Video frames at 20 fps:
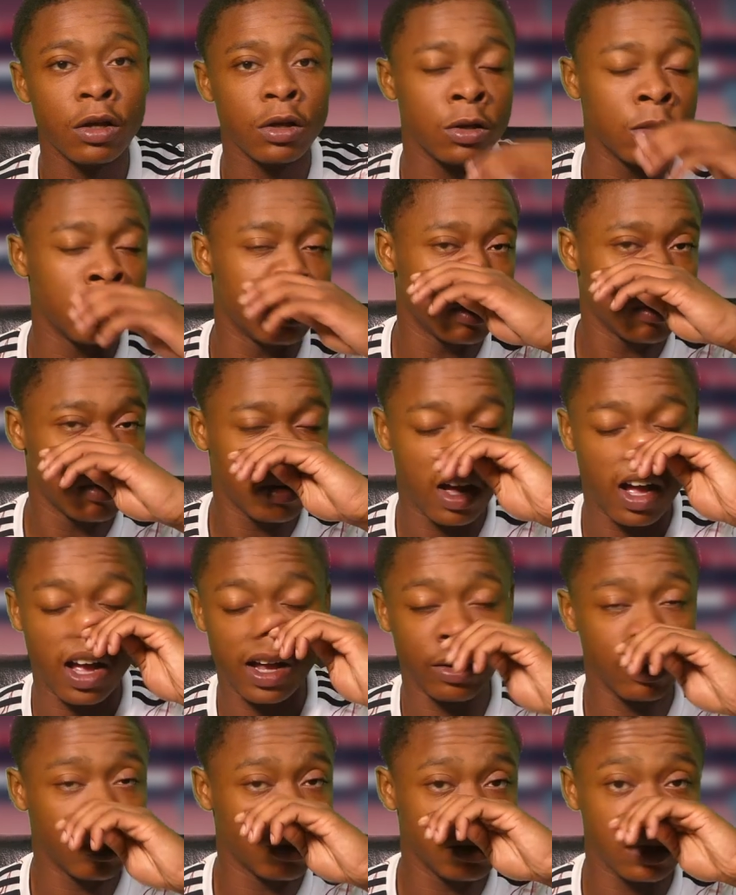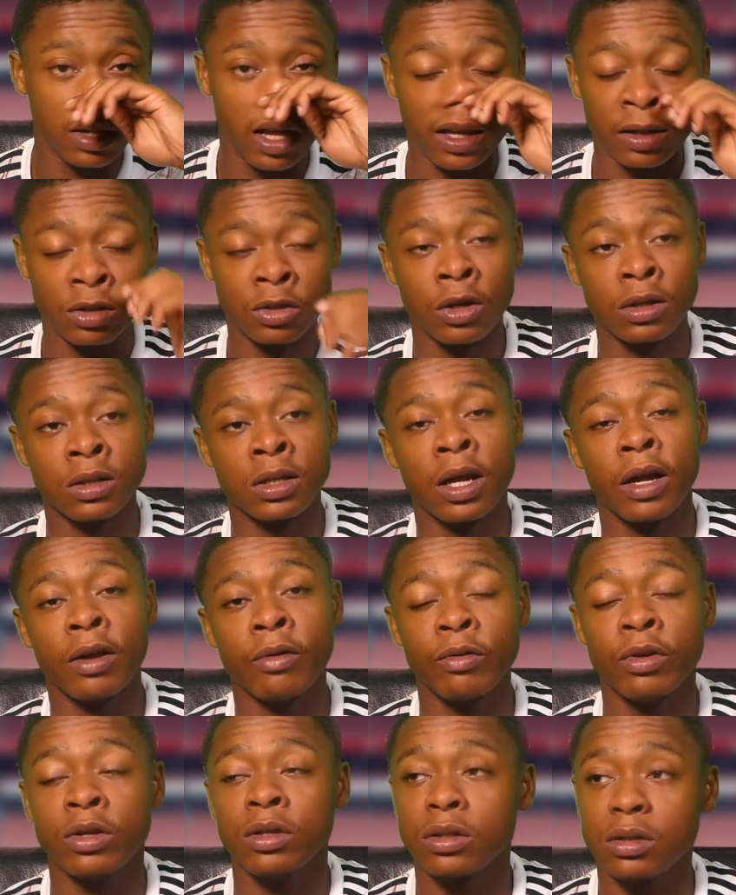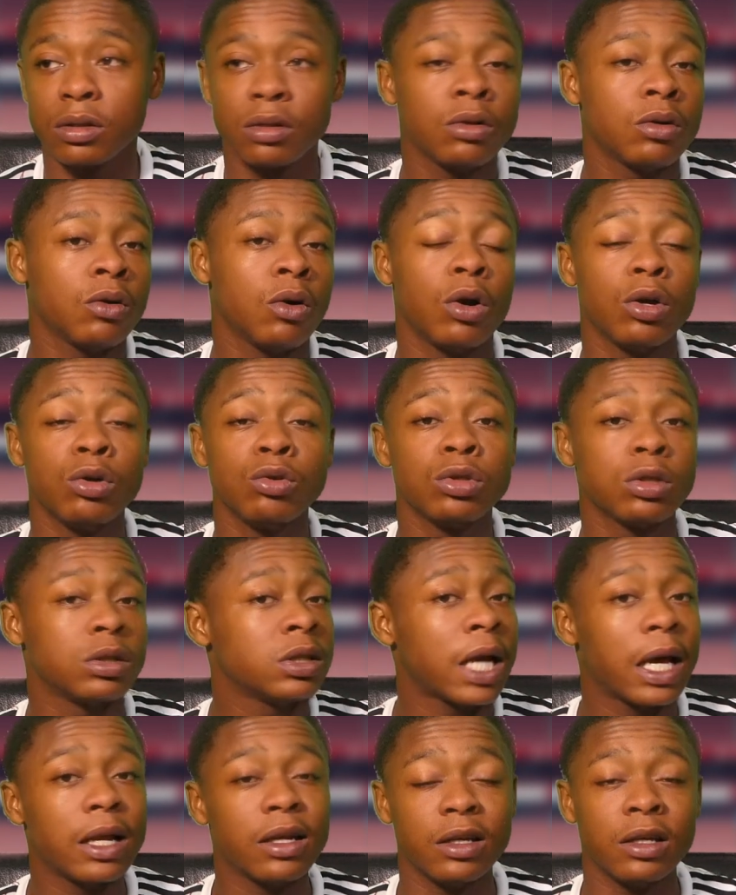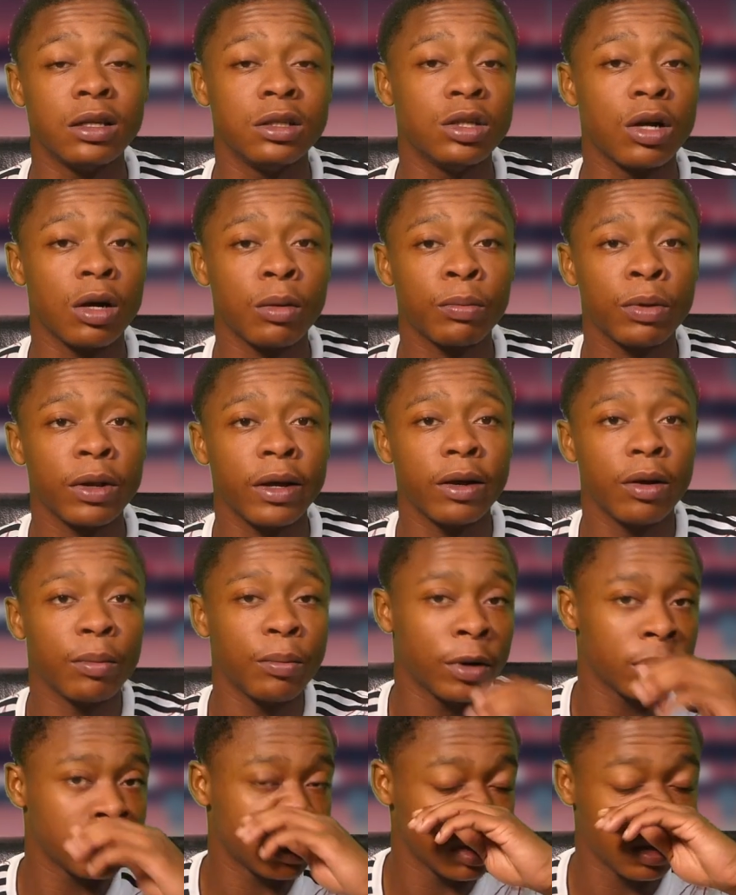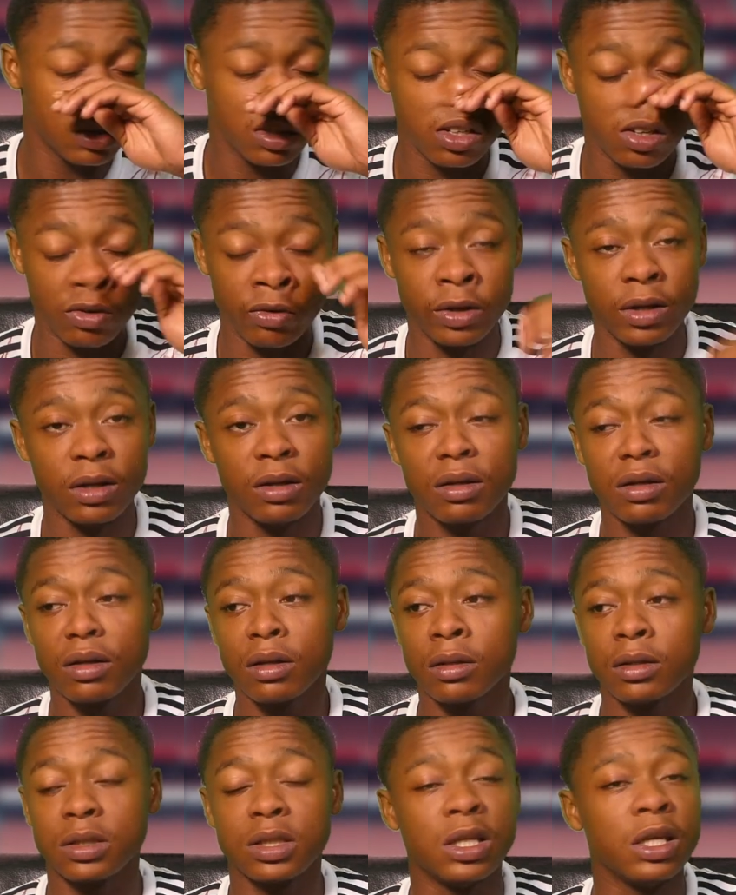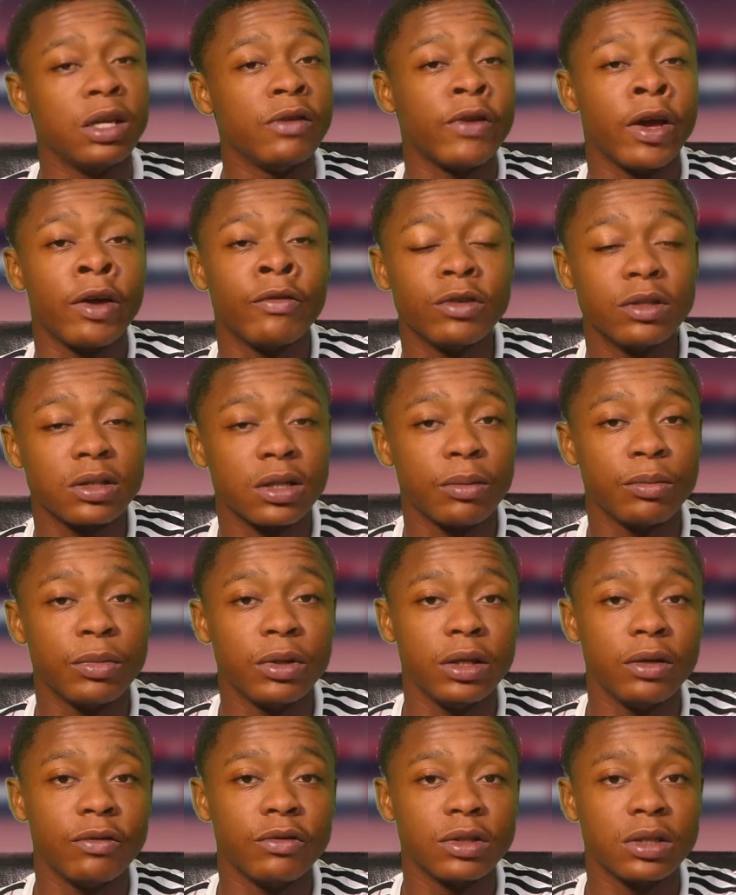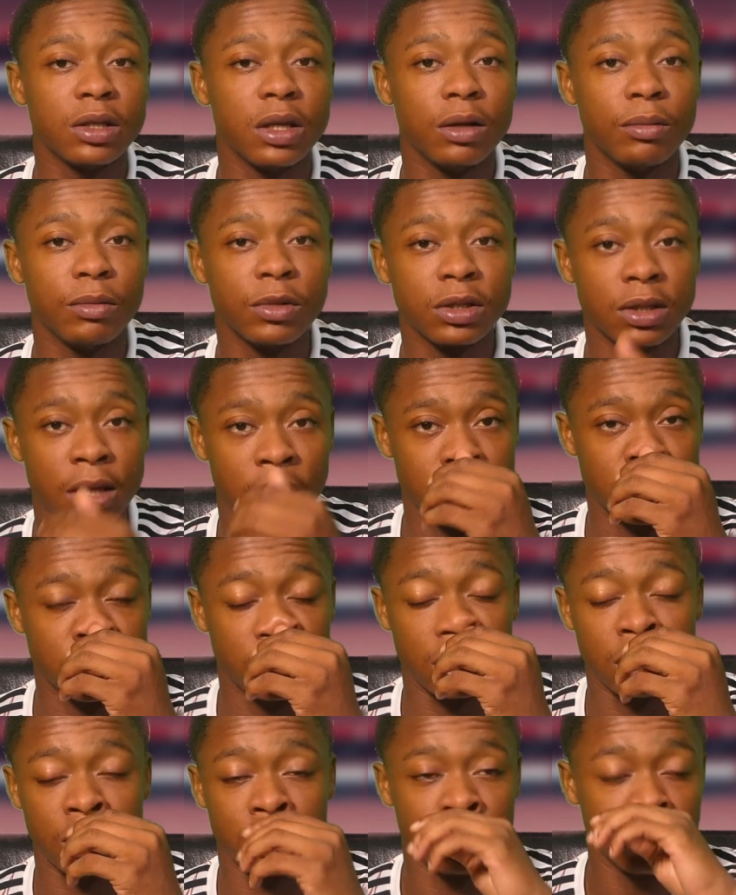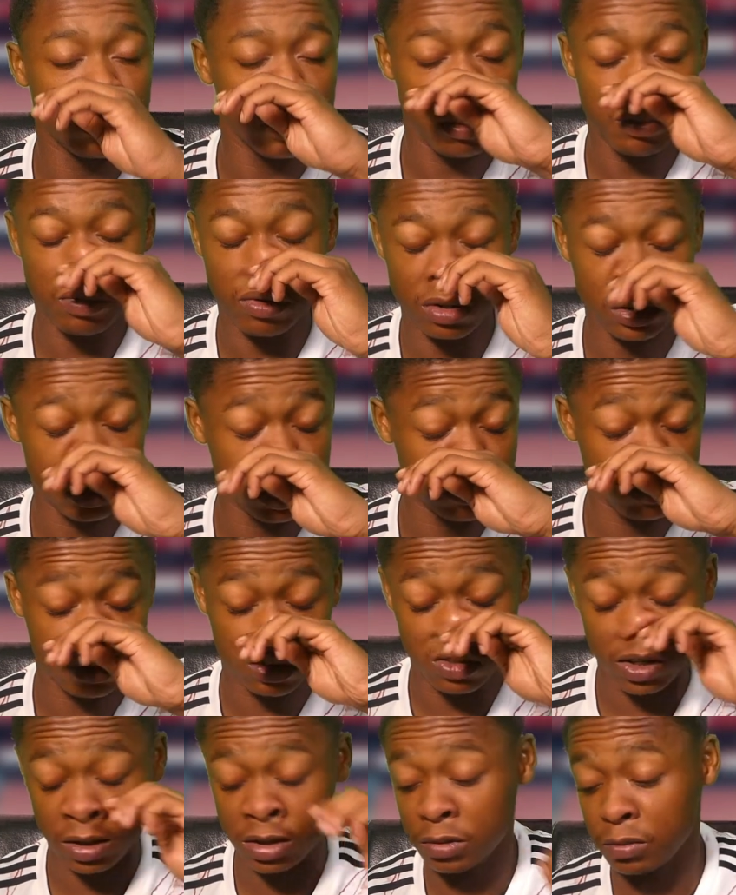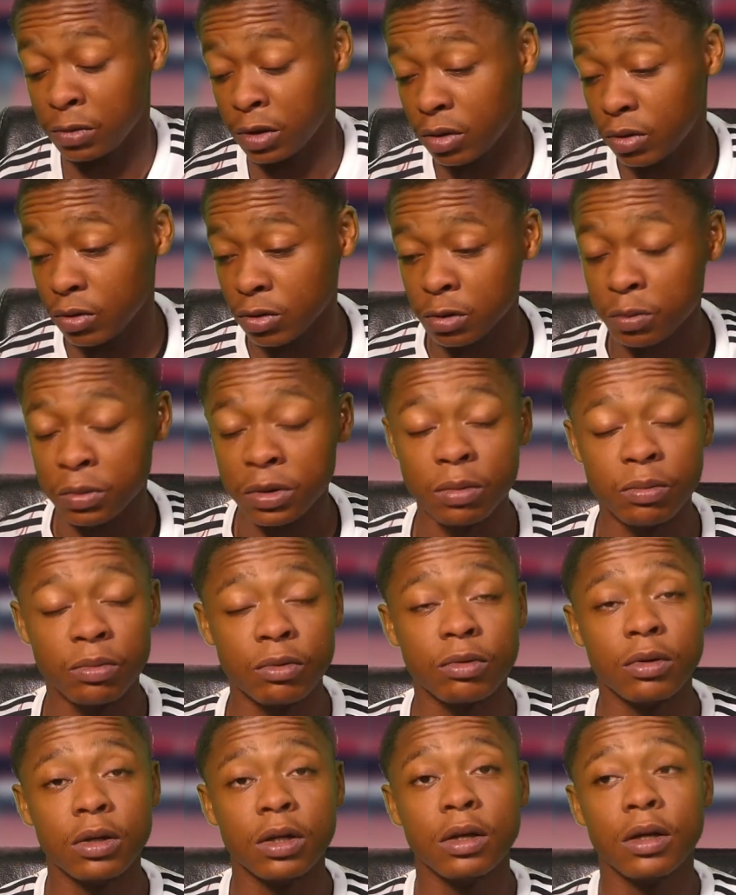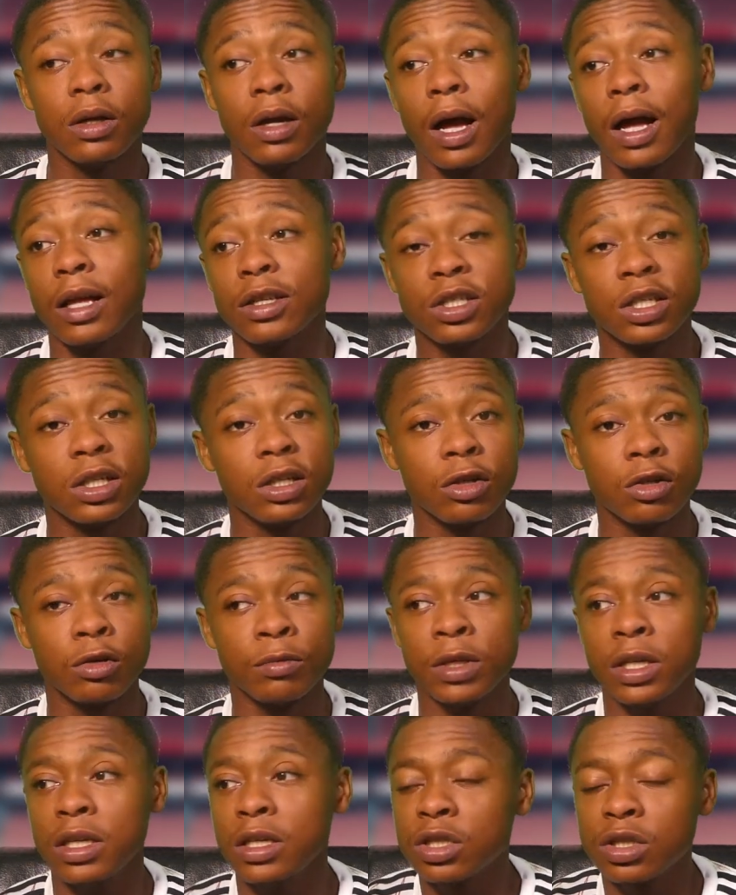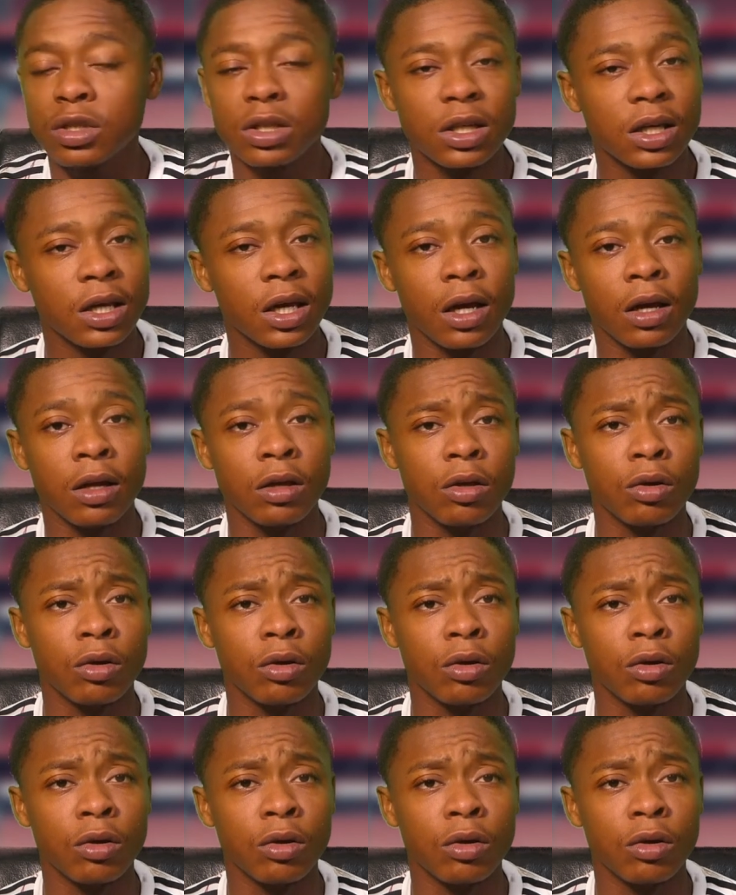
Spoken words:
You know, I know, like Tyrese, Coyle's a talented young player, but to a degree, Steve Evans, I believe his name is, at Gillingham, apologies for scratching my nose, people, at Gillingham, he shouldn't care.